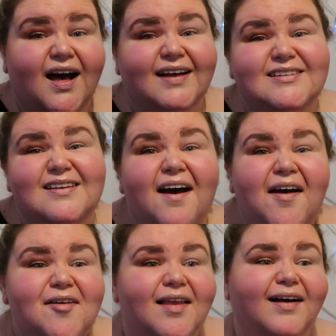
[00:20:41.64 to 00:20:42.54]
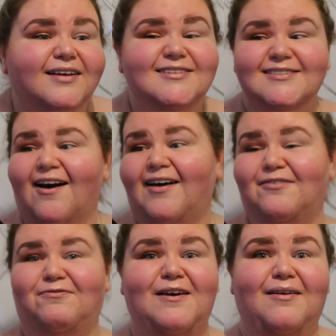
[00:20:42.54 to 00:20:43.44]
I don't know, like I just kind
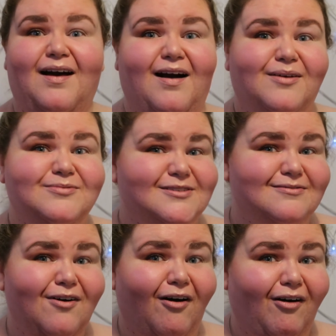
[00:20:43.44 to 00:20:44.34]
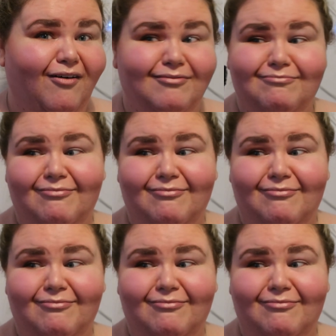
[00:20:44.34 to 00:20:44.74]
of feel like I'm just not